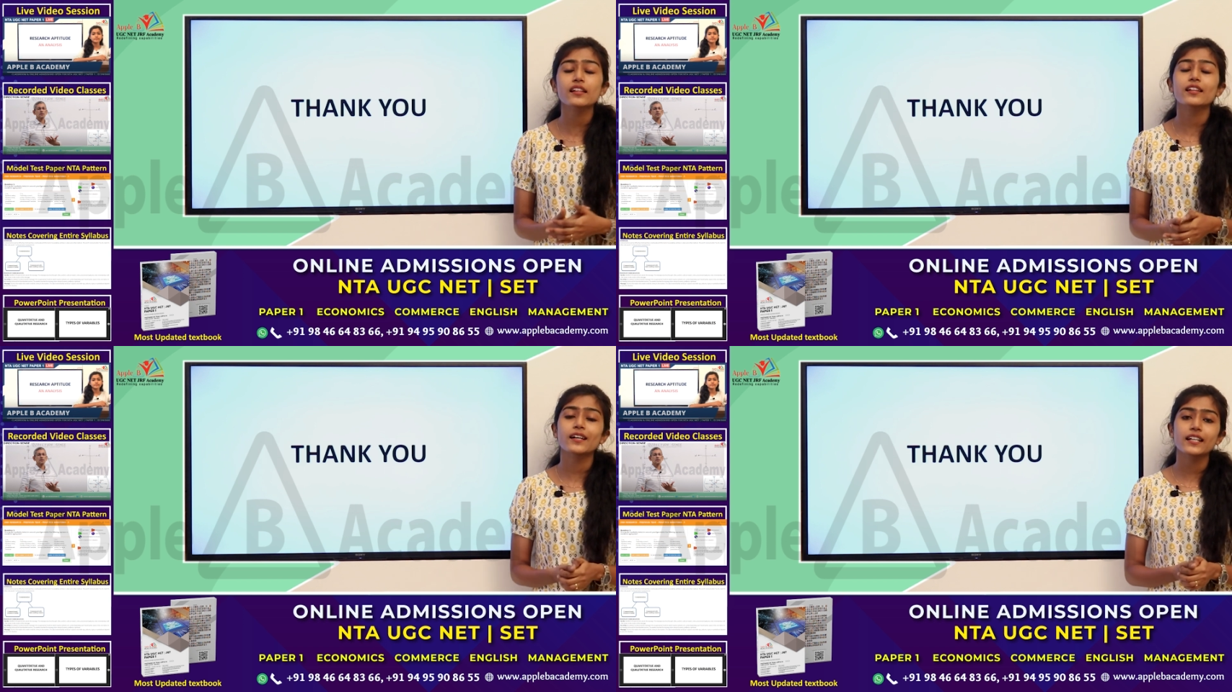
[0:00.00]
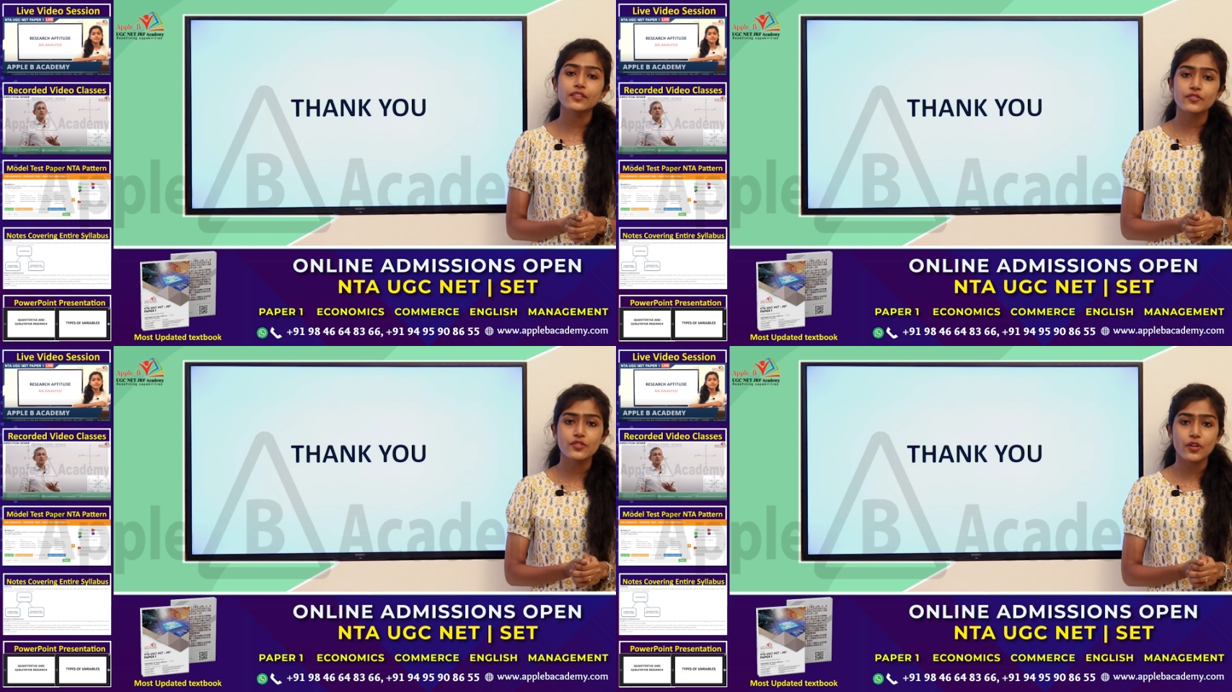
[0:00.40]
the
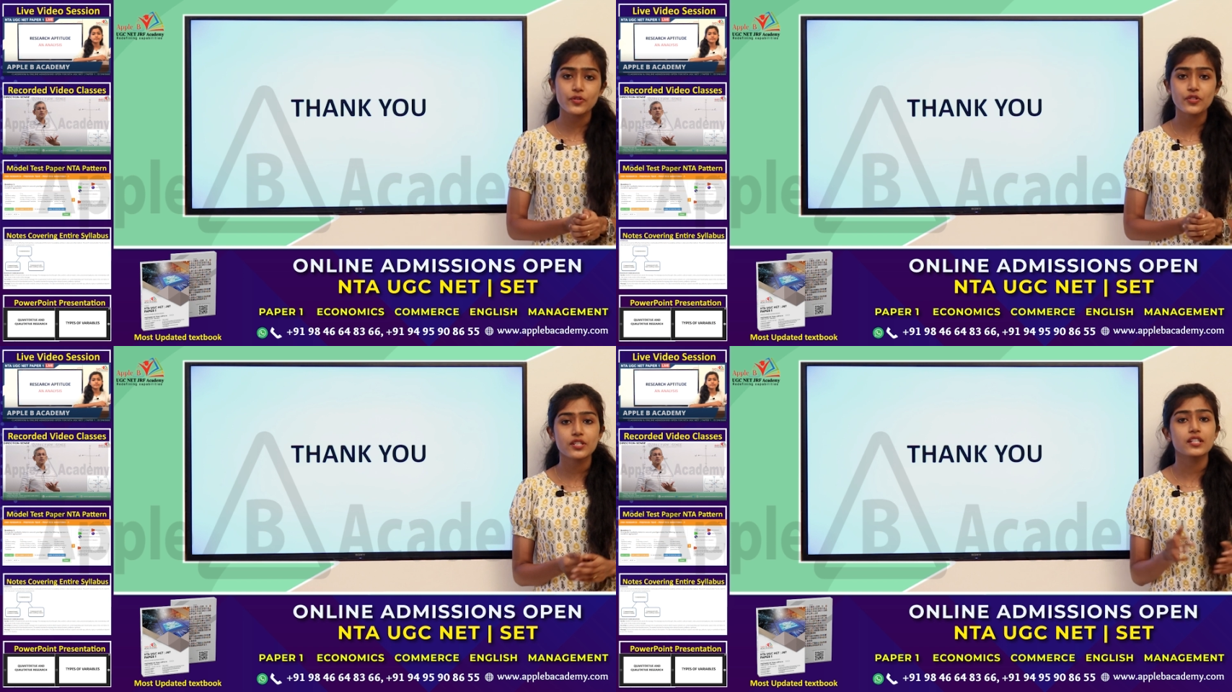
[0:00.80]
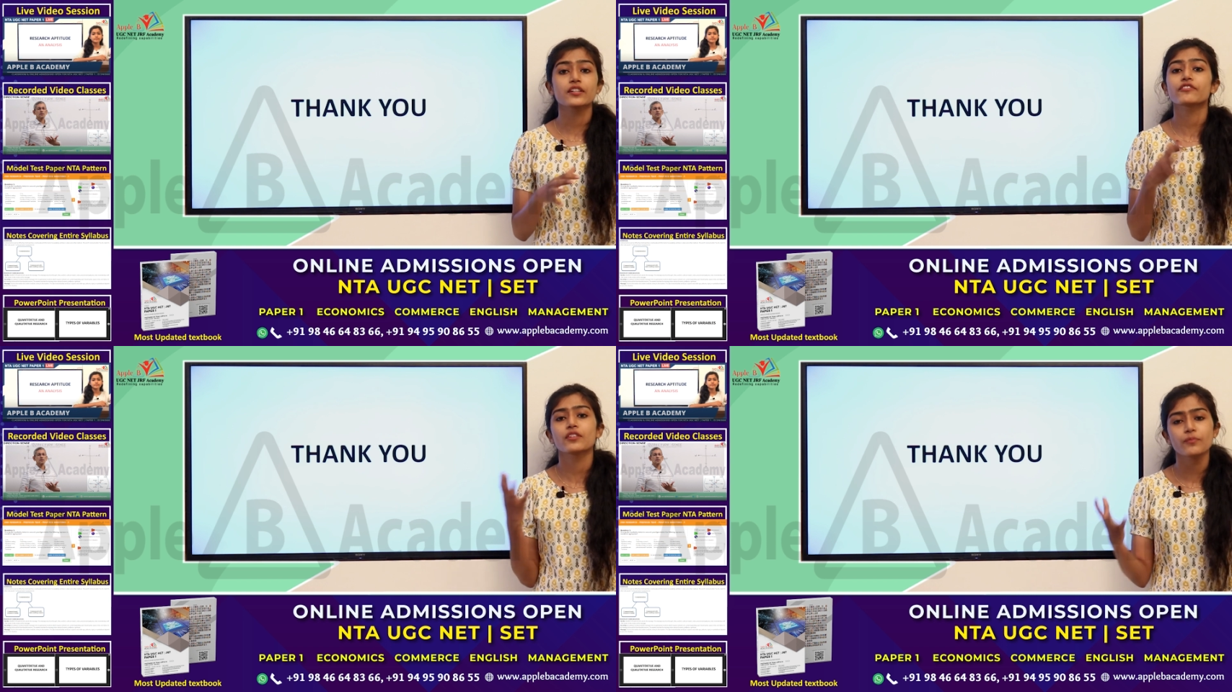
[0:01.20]
learning resources
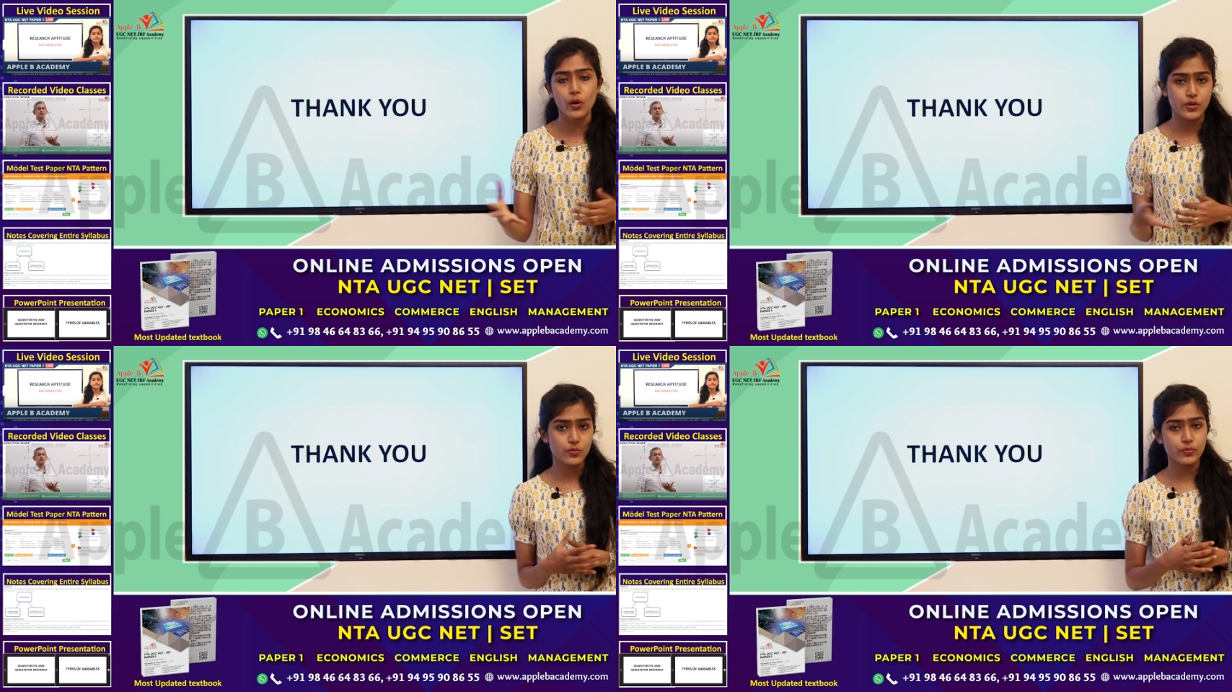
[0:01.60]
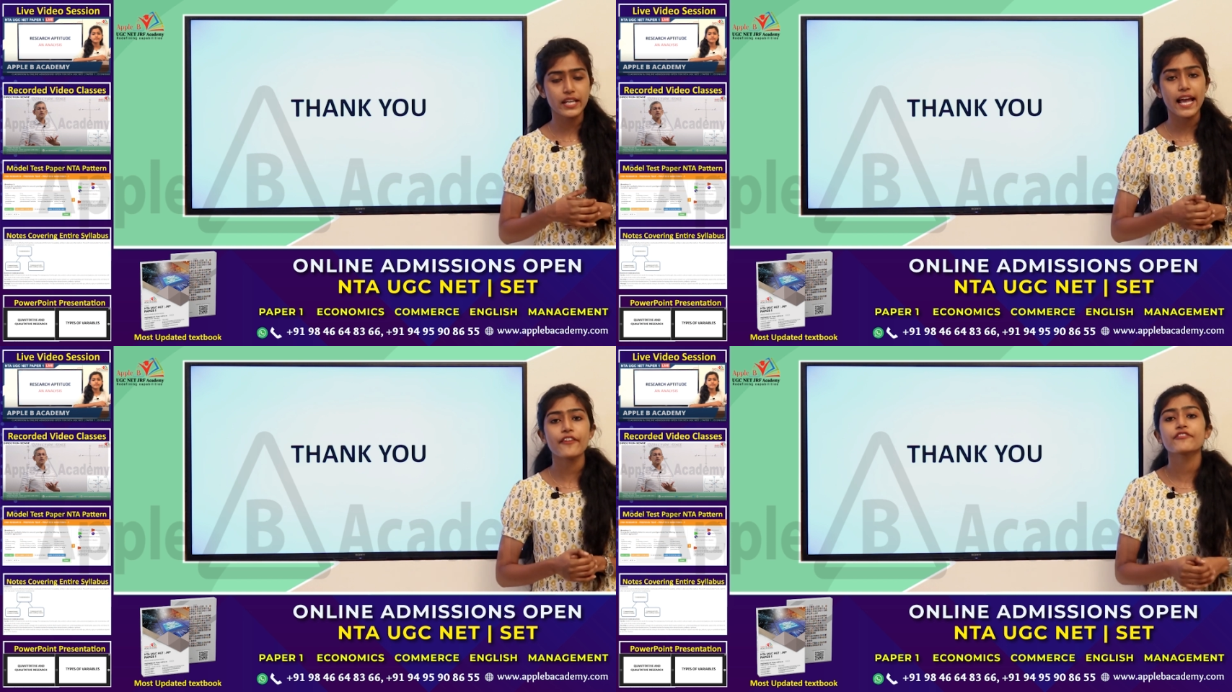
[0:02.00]
in different modes.
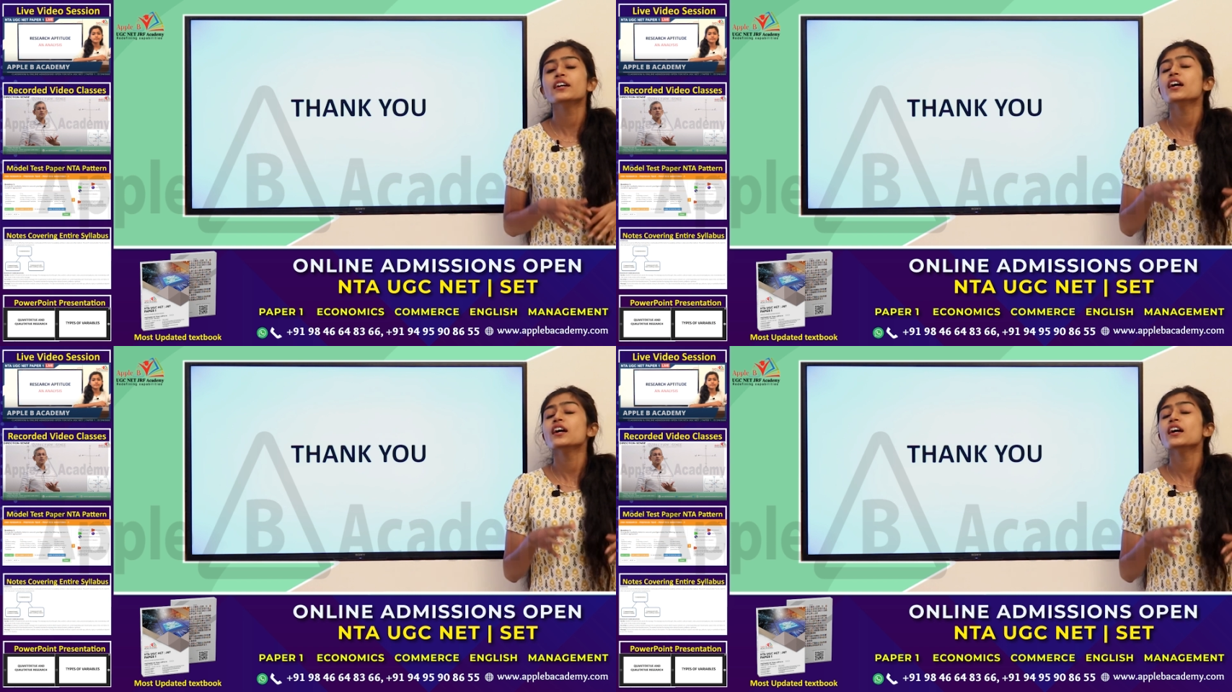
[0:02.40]
We have